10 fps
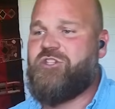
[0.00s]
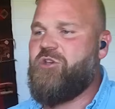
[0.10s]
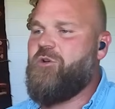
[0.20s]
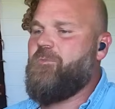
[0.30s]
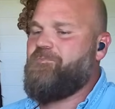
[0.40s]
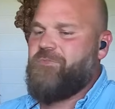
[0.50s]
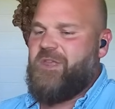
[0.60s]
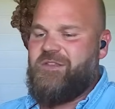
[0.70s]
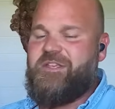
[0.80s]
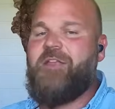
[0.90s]
to
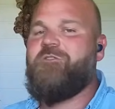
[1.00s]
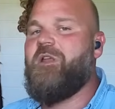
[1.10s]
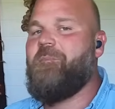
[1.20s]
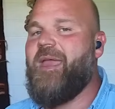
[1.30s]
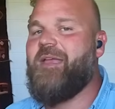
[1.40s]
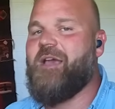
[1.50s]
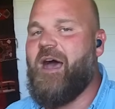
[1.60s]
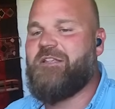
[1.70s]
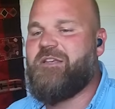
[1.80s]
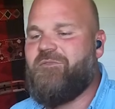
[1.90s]
continuing to make
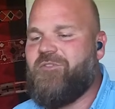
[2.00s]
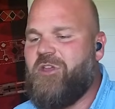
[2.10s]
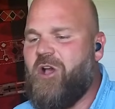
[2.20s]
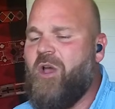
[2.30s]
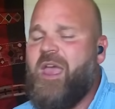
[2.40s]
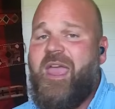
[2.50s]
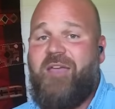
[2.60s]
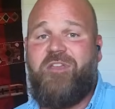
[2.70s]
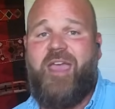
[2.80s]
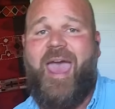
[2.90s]
content for y'all.
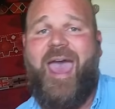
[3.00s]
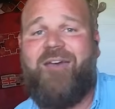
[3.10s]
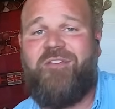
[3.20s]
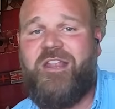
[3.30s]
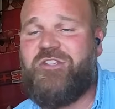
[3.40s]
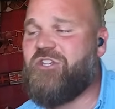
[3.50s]
If you have any